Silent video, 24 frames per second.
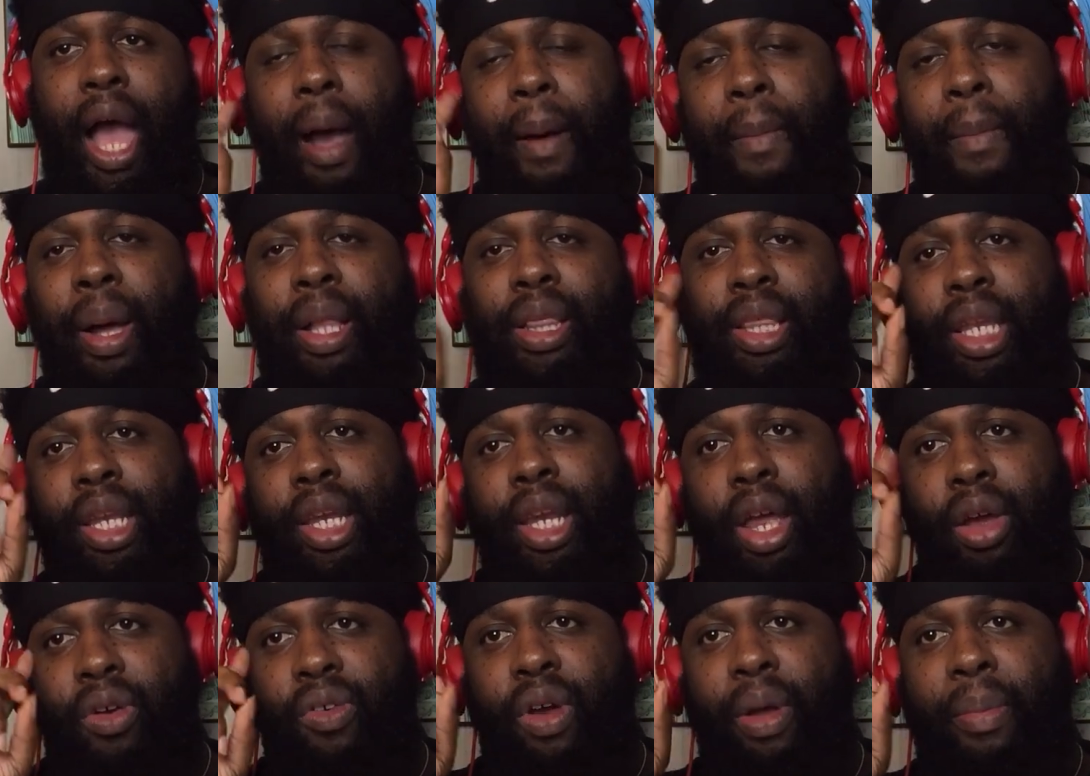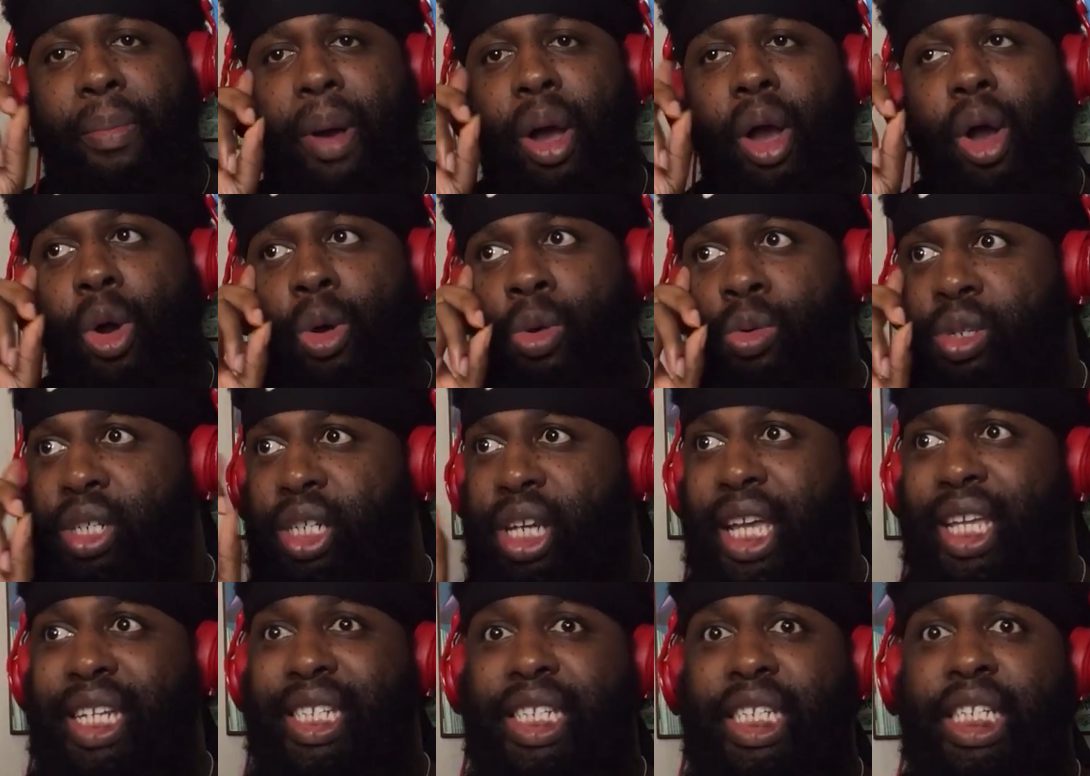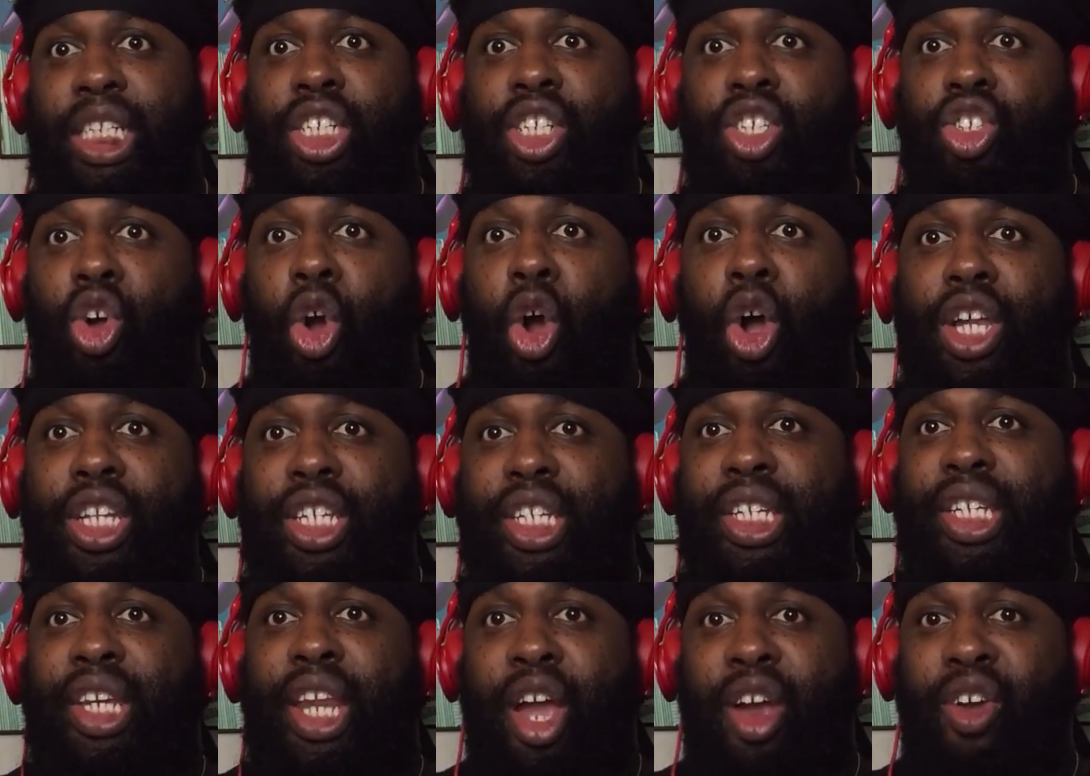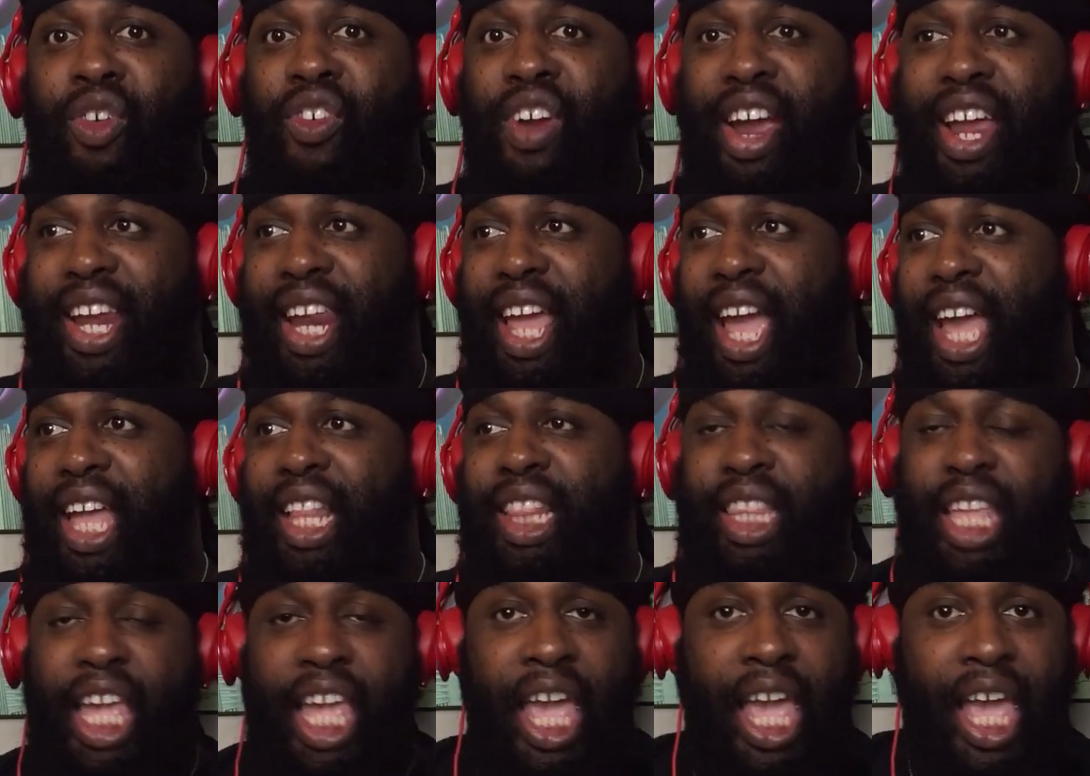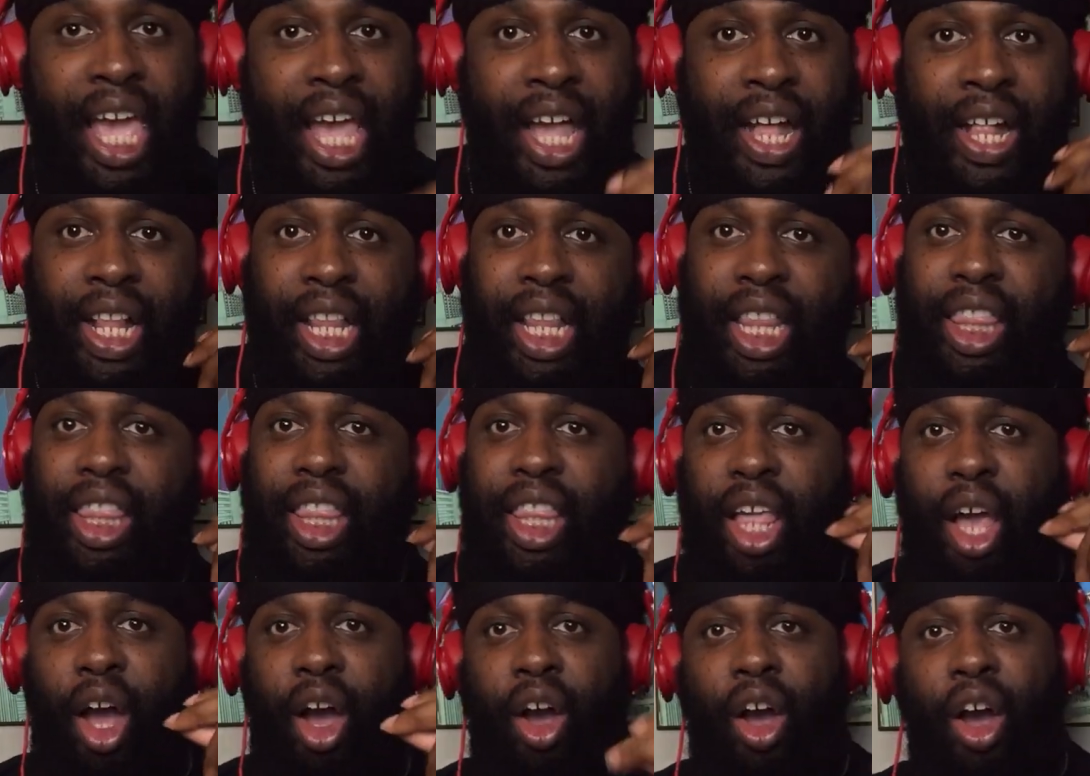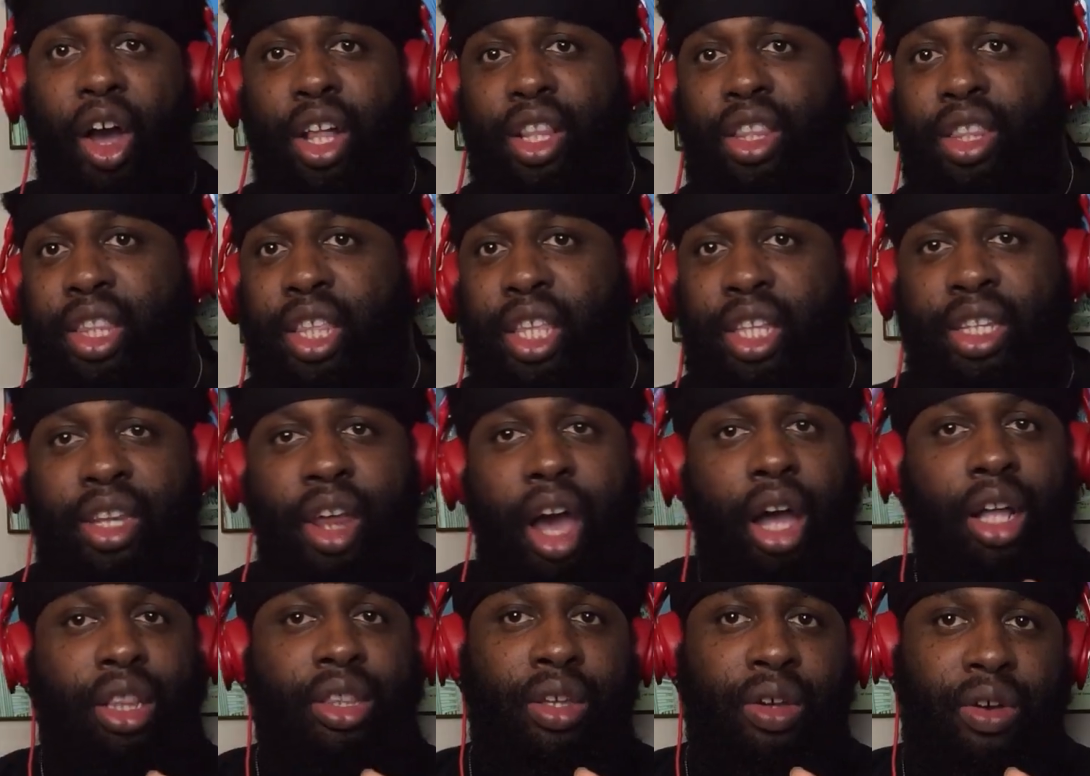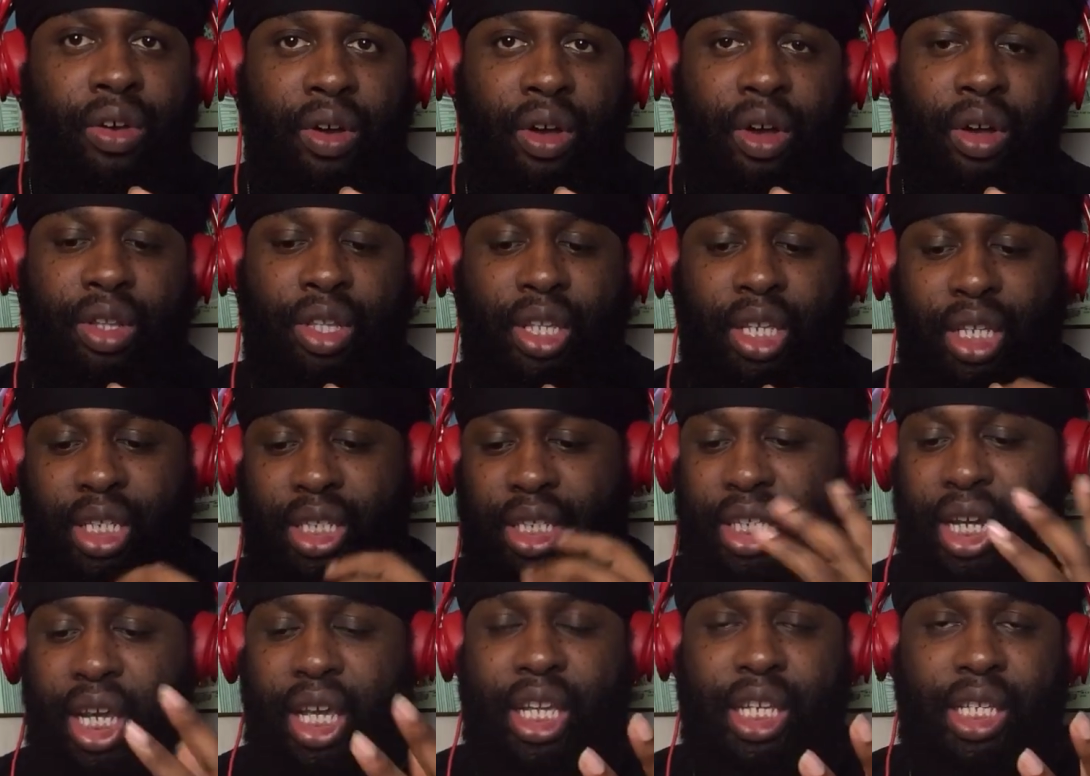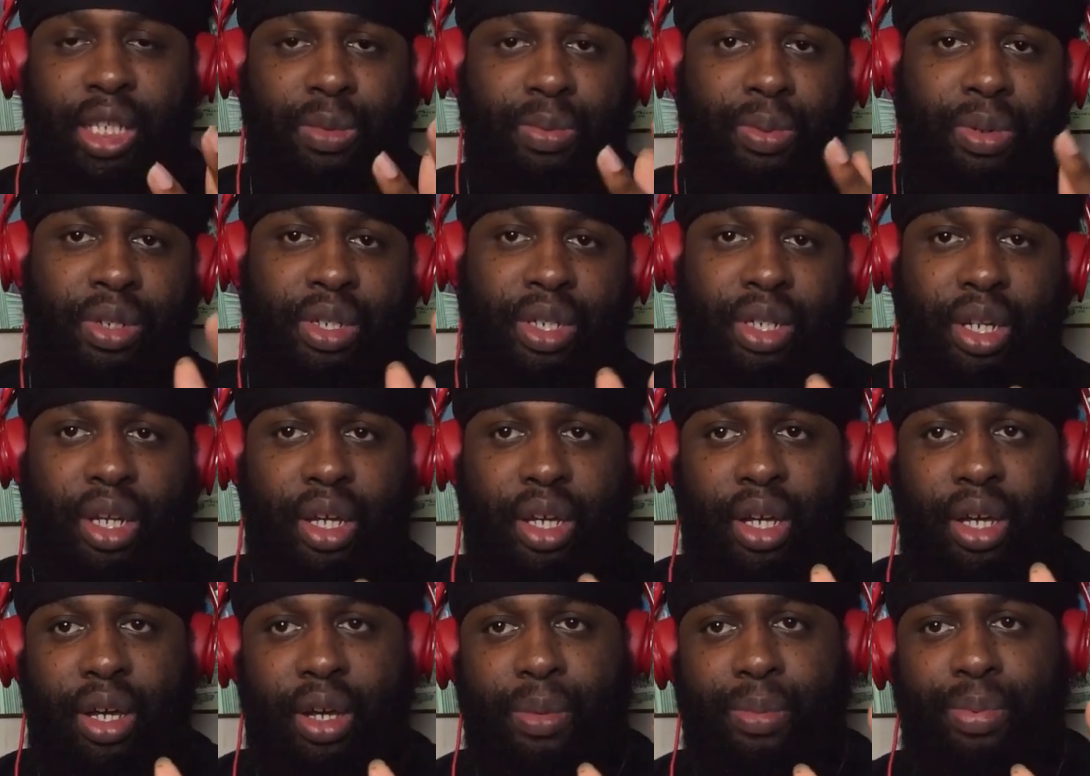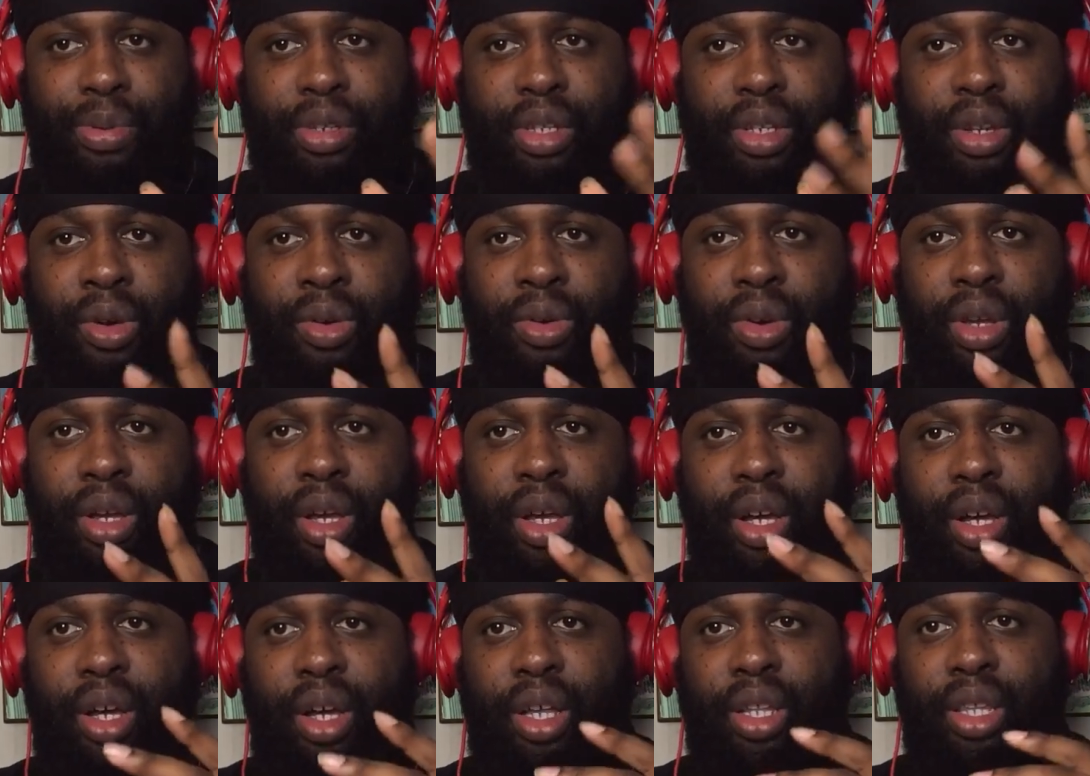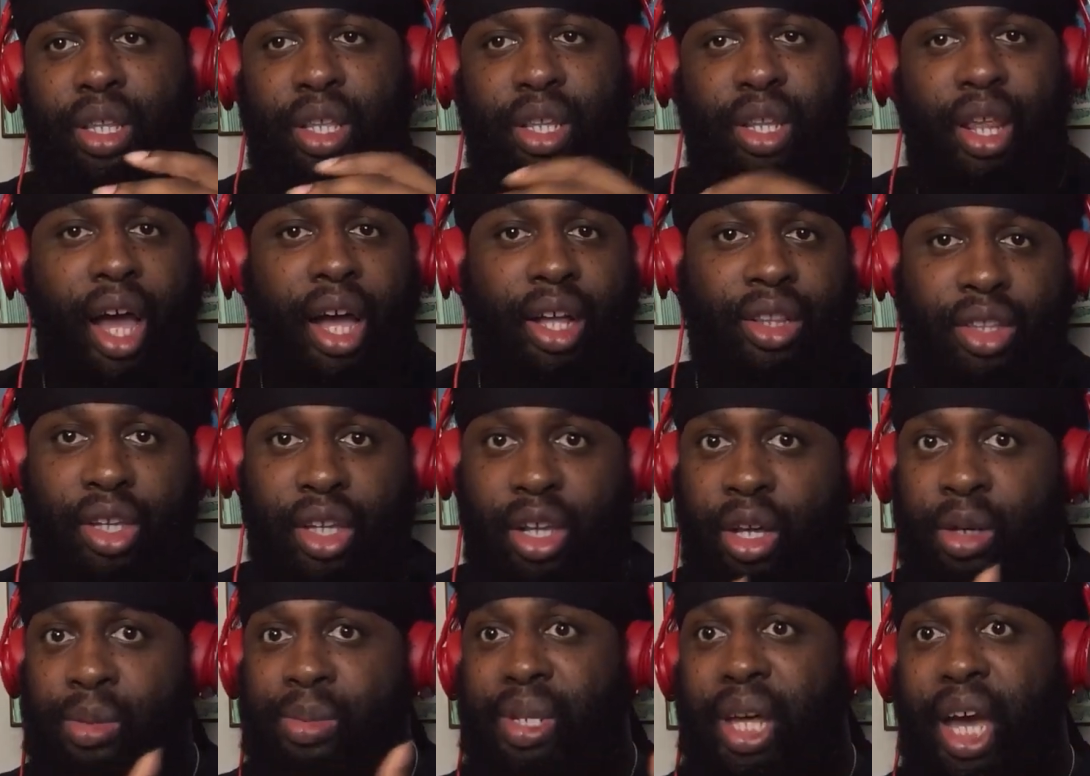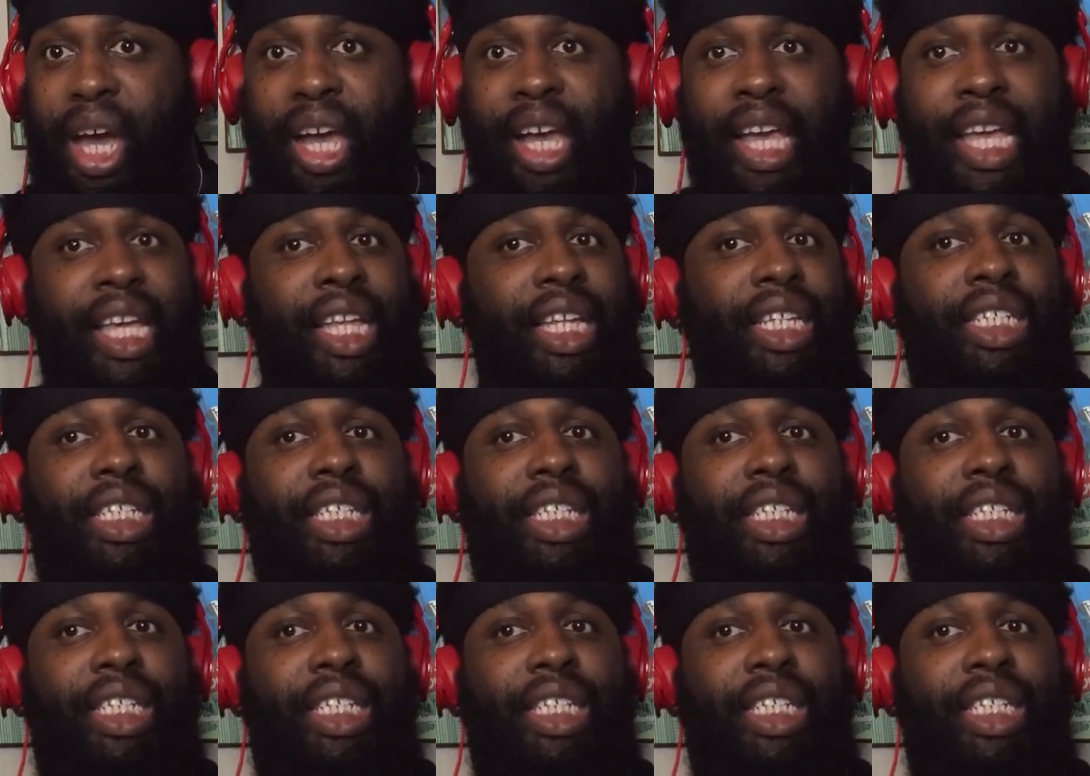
I'm about to narrate my own shit. And she starts narrating. And then the doctor, the James persona, the doctor comes out.